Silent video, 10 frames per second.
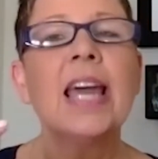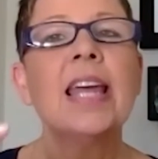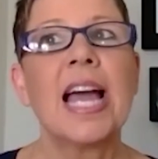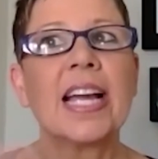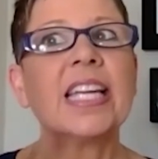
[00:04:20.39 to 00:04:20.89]

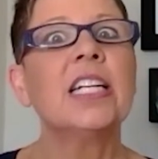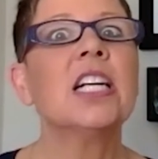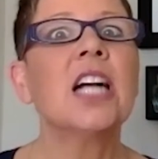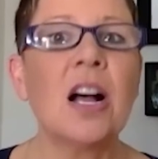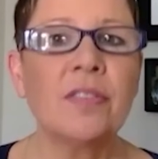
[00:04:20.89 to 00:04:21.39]
that can
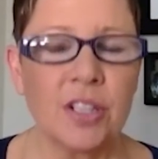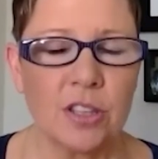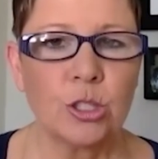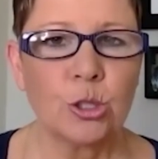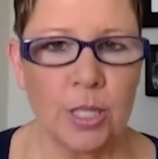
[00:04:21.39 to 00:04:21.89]
cover
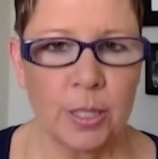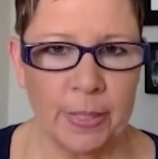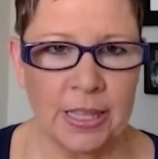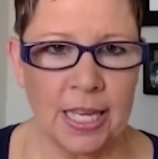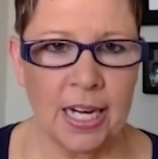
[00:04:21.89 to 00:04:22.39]
the
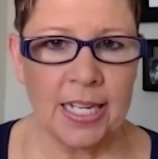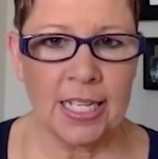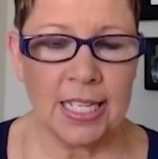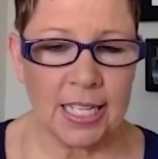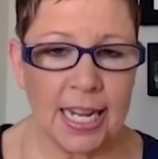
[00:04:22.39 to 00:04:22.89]
treatment that I
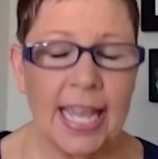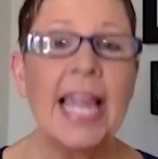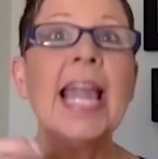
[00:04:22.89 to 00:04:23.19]
need?